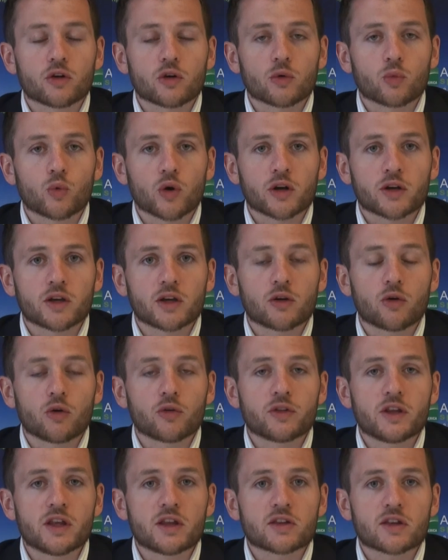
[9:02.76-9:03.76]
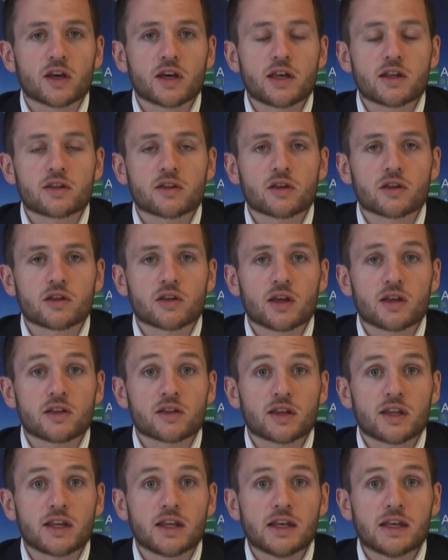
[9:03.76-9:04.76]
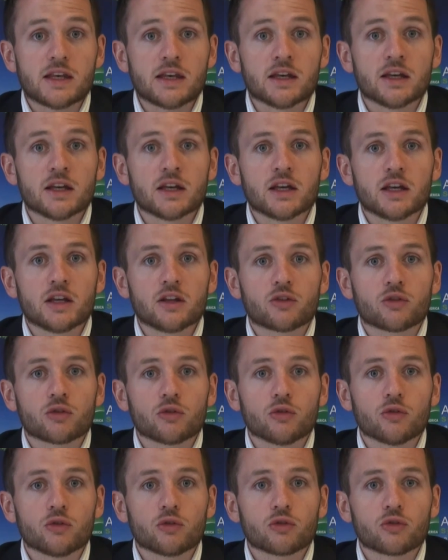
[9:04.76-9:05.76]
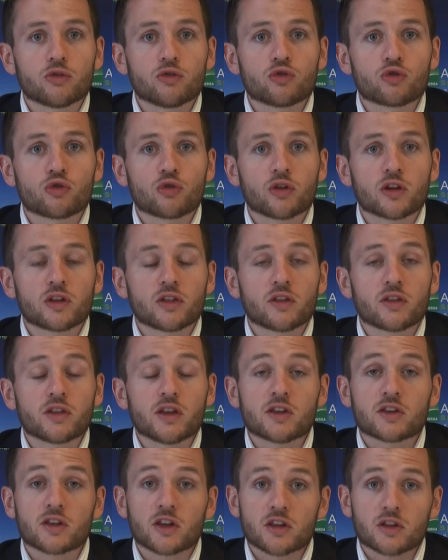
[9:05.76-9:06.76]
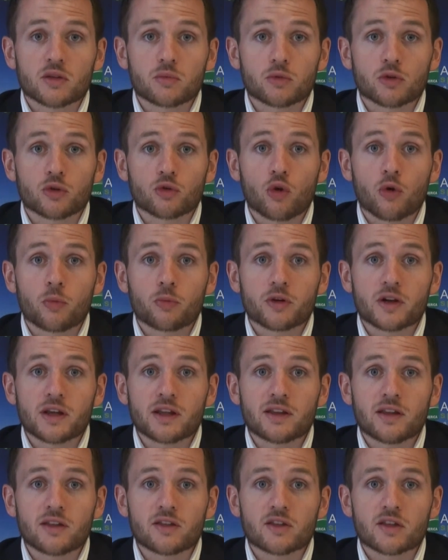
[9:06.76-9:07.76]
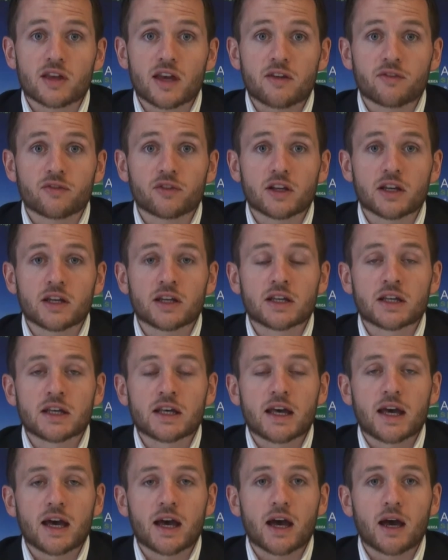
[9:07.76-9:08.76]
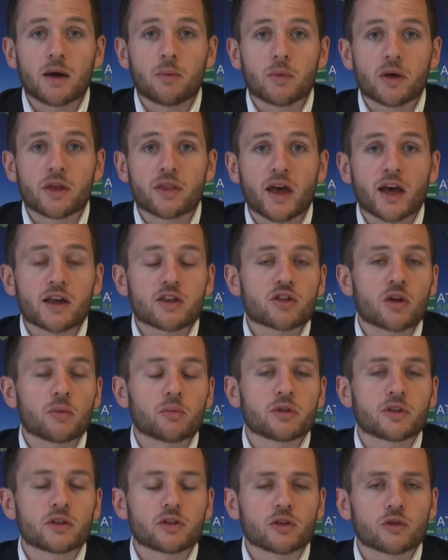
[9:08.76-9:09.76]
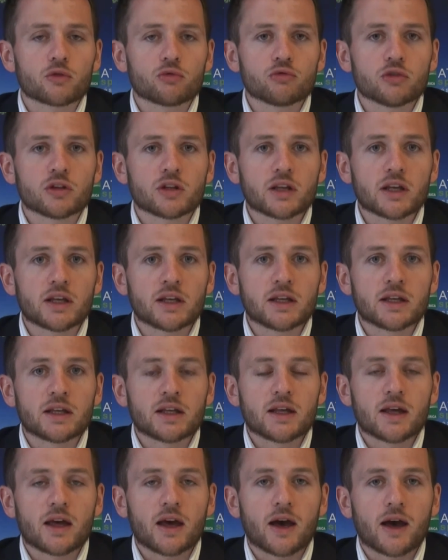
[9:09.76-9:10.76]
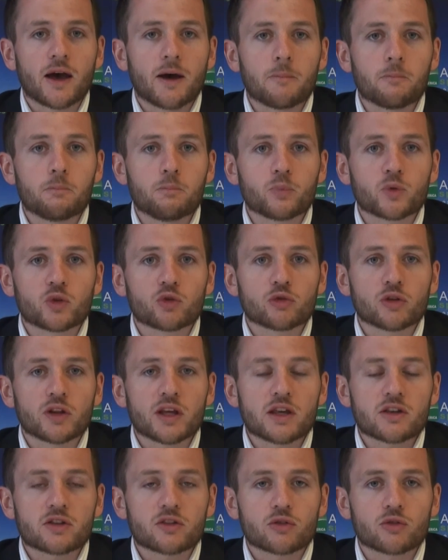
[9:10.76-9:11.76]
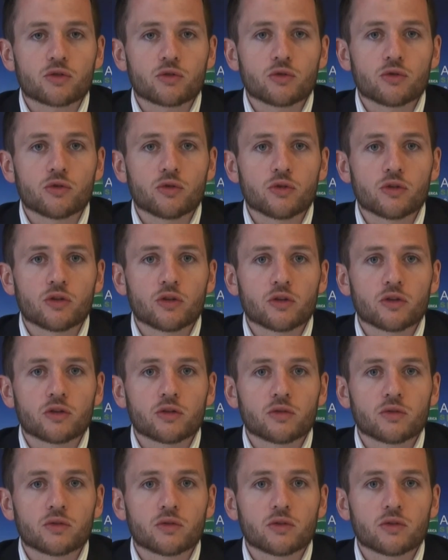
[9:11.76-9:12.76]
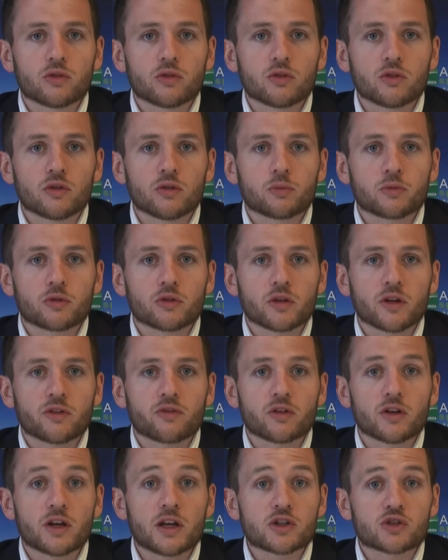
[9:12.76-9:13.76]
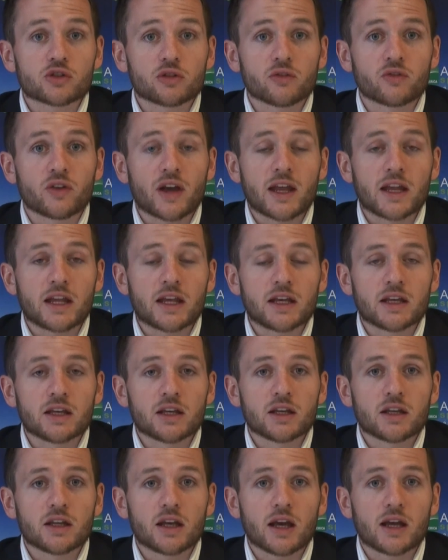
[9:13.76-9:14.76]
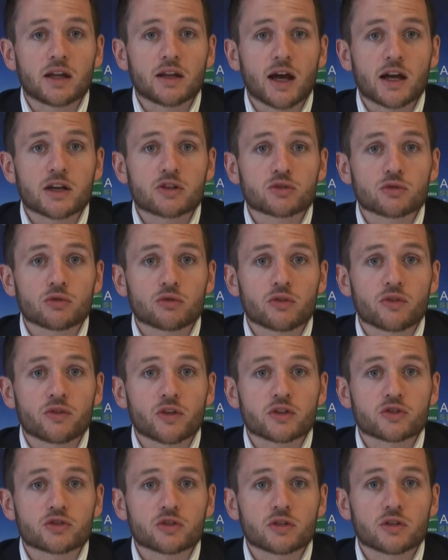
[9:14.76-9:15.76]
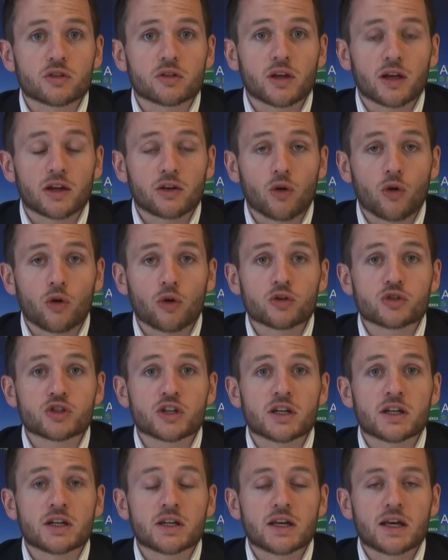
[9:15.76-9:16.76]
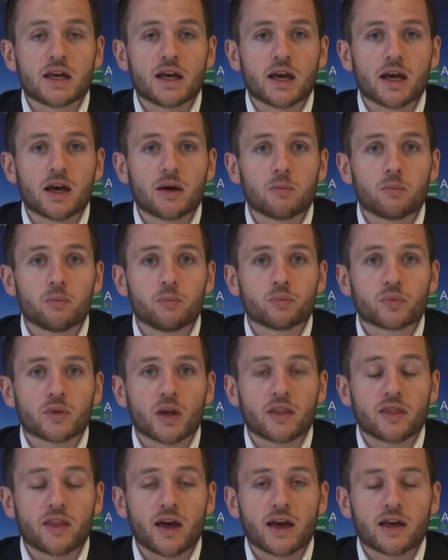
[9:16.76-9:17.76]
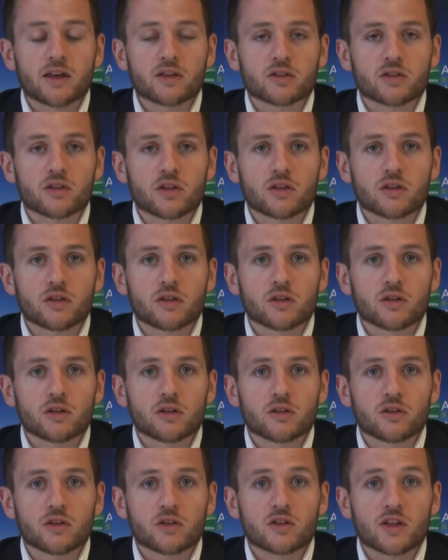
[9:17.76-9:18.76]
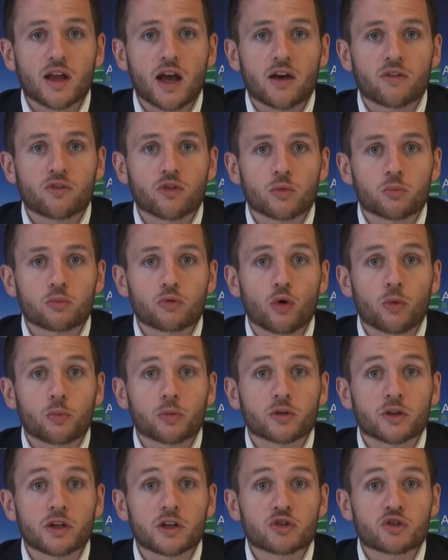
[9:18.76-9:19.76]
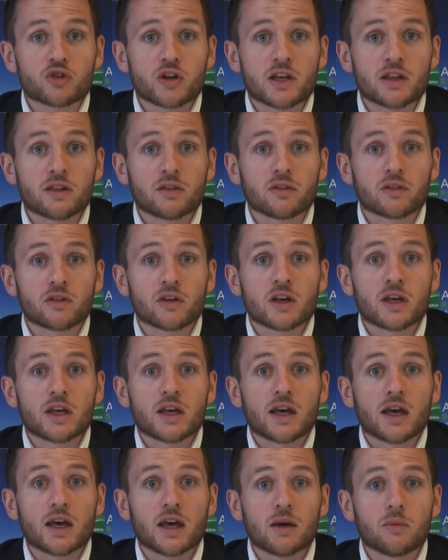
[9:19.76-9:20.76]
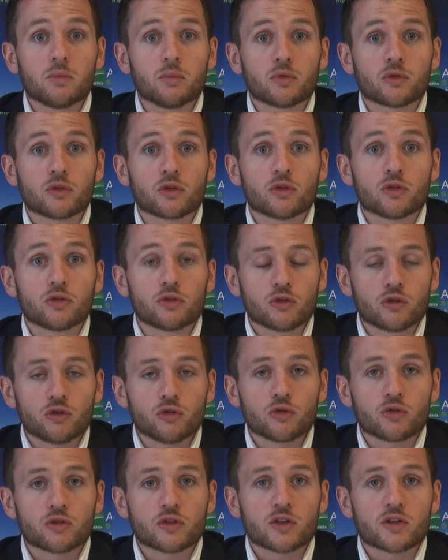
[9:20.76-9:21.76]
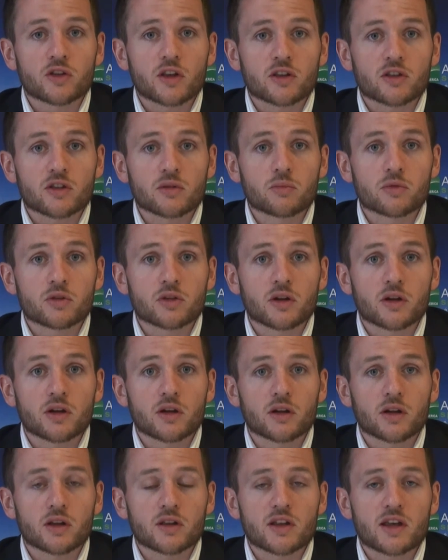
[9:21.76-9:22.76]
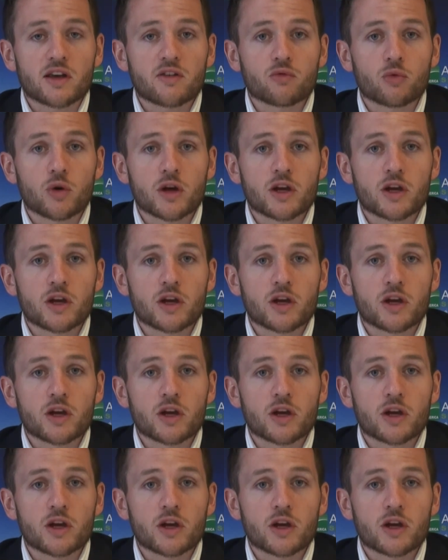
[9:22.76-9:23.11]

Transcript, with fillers: are working on these sites is, is key to, to ensuring that these systems are operated safely. Um, and that's something that really um, relates to the, the proliferation of any uh, natural refrigerant technology, um, and that is that the, the staff are properly trained um, to, to use the systems in a, in a safe